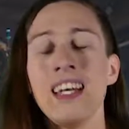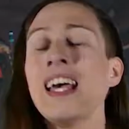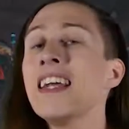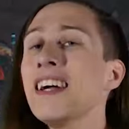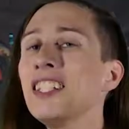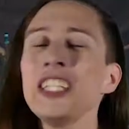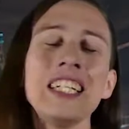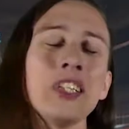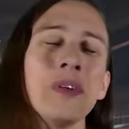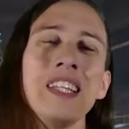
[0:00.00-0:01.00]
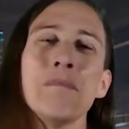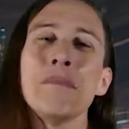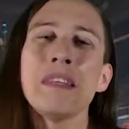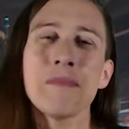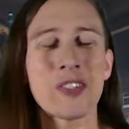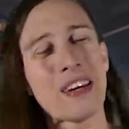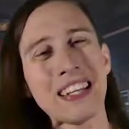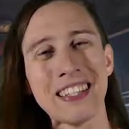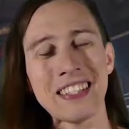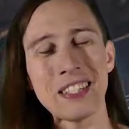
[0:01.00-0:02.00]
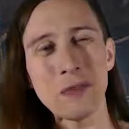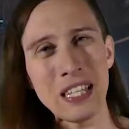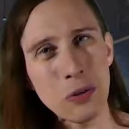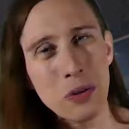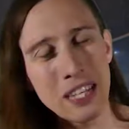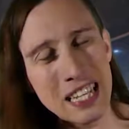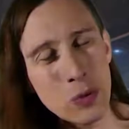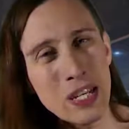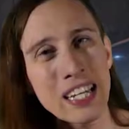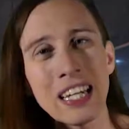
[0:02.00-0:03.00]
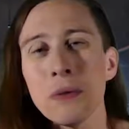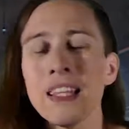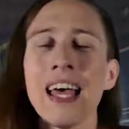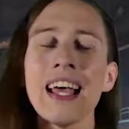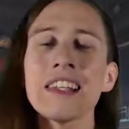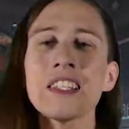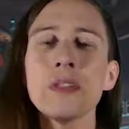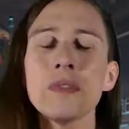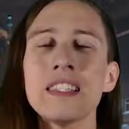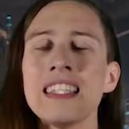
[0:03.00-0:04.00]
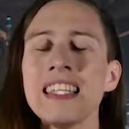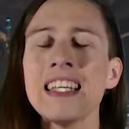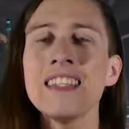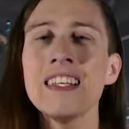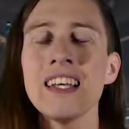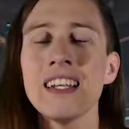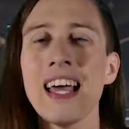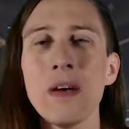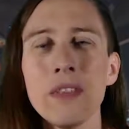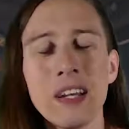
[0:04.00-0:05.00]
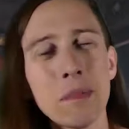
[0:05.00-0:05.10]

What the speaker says: NRG joined the meme train this week when they tweeted out that XQC is now their